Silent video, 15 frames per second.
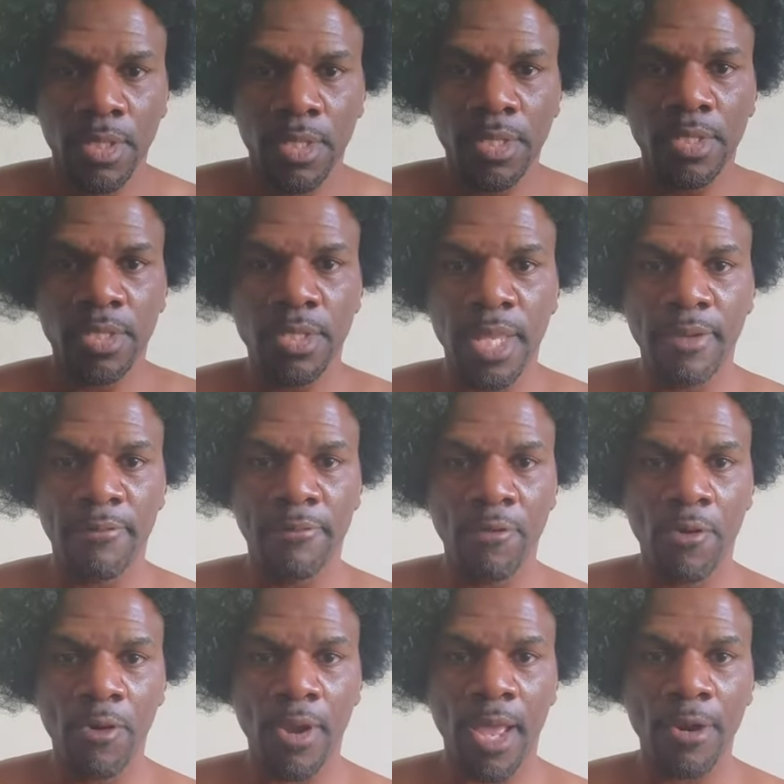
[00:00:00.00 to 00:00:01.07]
This is day
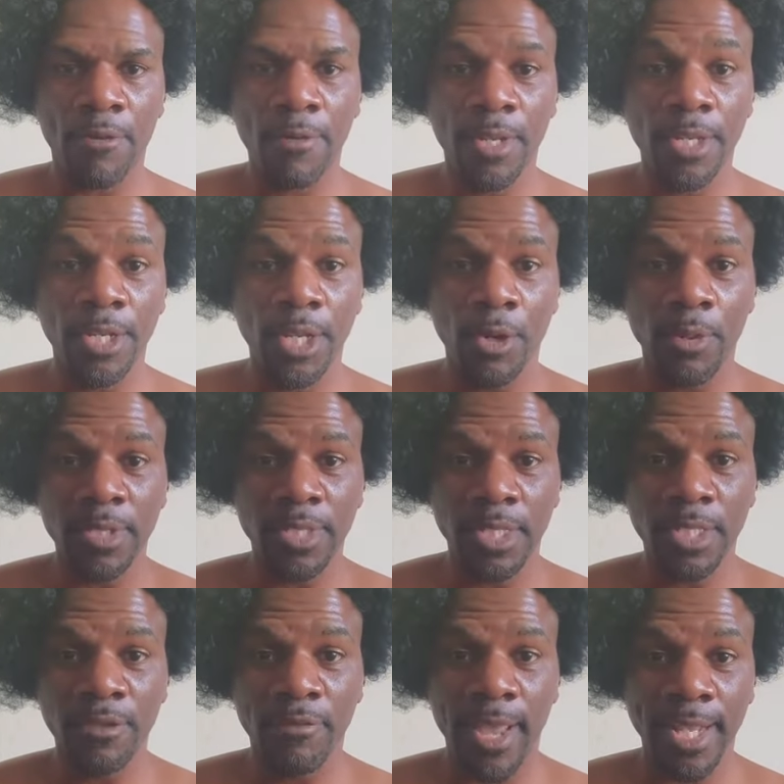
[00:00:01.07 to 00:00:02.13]
four. I don't really know what's in
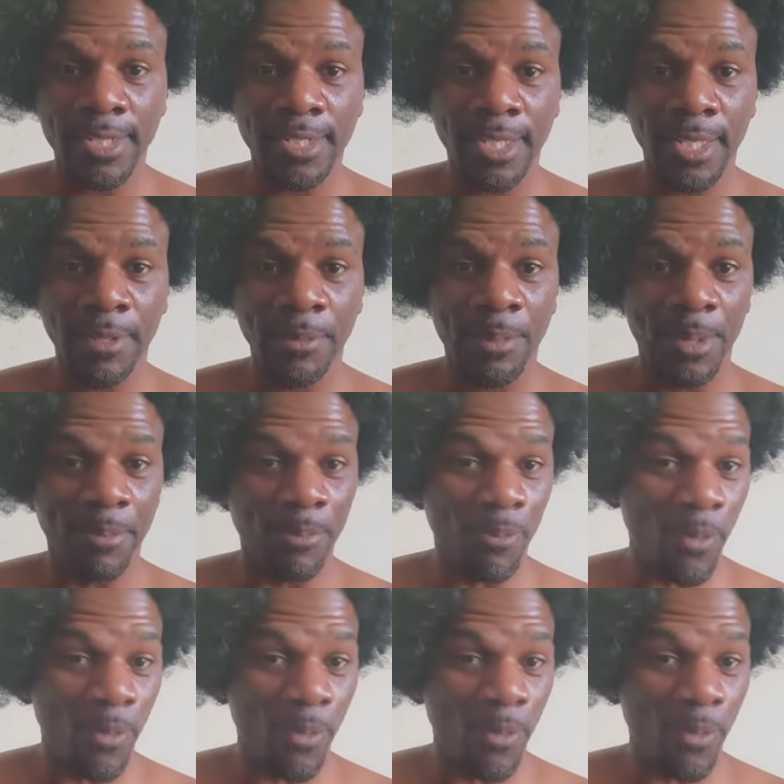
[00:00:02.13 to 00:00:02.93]
this vaccine, but